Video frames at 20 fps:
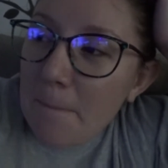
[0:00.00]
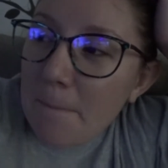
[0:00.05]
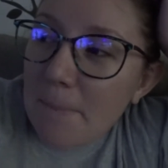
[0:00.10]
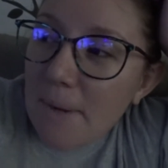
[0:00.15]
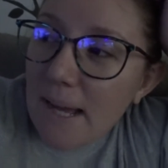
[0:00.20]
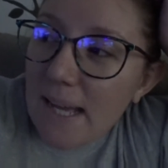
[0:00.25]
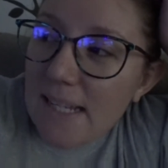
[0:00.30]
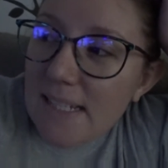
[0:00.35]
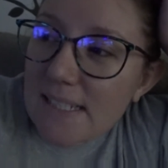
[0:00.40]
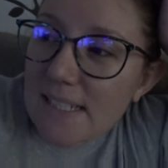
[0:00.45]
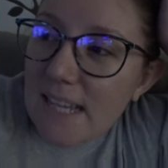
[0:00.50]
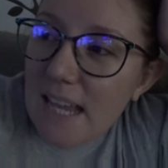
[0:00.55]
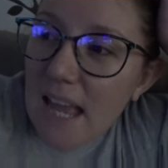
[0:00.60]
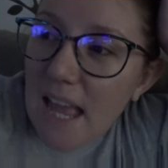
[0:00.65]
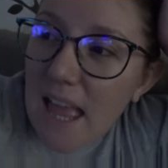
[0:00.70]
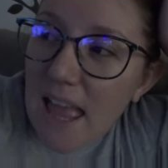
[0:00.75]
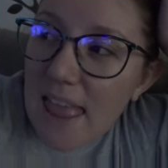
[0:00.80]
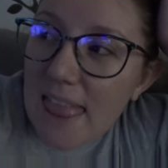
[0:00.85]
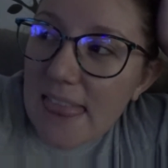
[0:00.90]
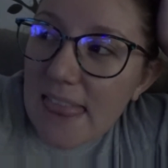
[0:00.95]
but
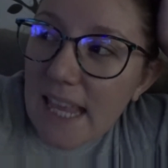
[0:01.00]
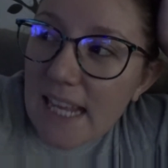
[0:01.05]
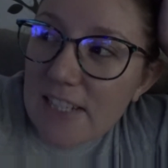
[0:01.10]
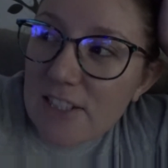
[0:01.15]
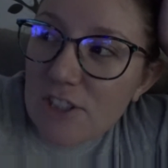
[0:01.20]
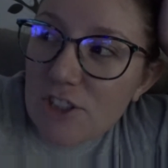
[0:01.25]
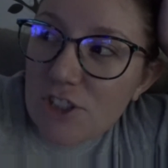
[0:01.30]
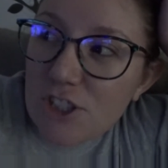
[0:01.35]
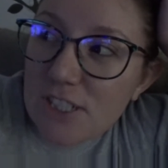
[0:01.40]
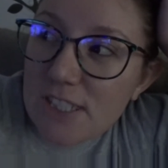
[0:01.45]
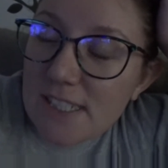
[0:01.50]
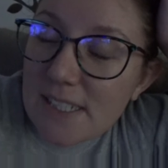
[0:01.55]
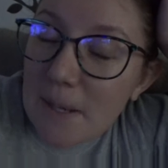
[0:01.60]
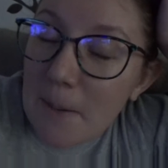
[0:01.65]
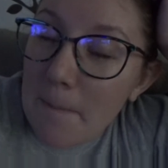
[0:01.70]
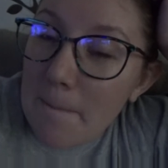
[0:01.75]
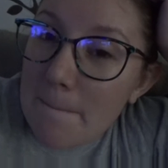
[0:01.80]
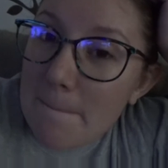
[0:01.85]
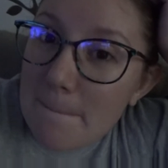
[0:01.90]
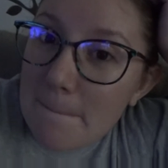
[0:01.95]
that's just
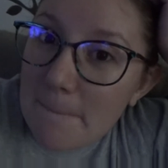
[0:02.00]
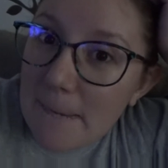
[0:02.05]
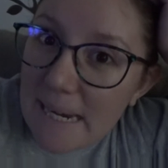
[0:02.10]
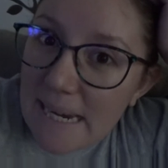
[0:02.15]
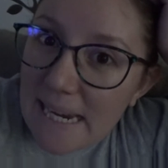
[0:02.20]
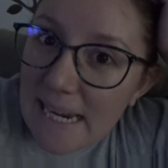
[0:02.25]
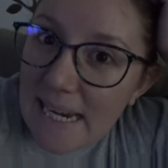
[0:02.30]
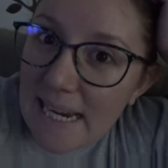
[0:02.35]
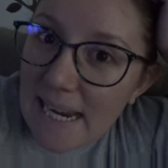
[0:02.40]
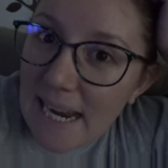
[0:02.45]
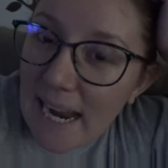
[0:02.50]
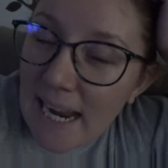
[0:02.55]
me.